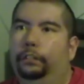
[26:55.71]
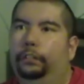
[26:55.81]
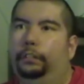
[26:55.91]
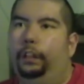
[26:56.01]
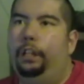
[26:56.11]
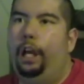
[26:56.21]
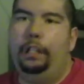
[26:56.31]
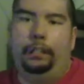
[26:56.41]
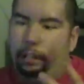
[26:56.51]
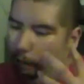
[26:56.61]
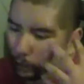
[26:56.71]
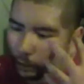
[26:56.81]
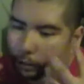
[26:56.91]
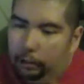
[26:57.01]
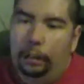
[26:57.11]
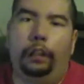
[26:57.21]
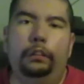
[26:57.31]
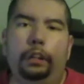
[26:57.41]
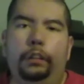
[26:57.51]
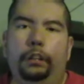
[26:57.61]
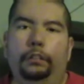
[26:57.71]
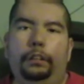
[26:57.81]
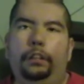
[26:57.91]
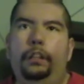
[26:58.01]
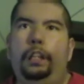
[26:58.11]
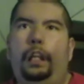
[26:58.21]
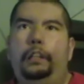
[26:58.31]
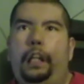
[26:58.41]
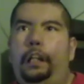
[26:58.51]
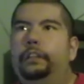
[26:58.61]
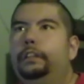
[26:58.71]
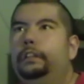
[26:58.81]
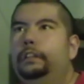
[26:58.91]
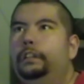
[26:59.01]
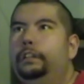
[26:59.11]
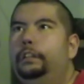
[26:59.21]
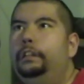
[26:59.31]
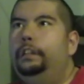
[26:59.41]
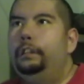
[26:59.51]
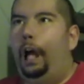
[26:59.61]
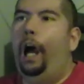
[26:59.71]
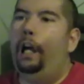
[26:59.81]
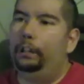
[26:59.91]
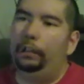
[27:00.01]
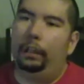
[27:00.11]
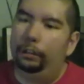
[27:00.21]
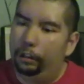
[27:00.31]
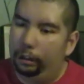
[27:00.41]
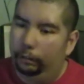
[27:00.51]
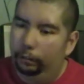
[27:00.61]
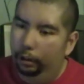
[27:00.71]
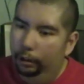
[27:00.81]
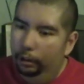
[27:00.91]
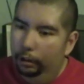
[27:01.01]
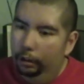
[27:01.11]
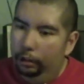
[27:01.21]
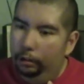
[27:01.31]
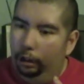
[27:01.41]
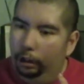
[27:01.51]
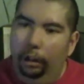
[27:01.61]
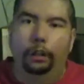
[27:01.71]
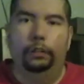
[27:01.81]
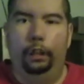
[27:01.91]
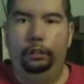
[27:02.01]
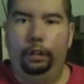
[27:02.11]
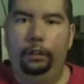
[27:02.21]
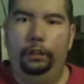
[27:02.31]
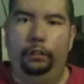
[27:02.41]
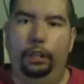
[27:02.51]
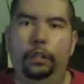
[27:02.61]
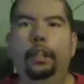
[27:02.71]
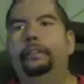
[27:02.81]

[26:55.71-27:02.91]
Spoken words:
But, and it's sick and disturbing, but I cannot deny that there are some good qualities to it.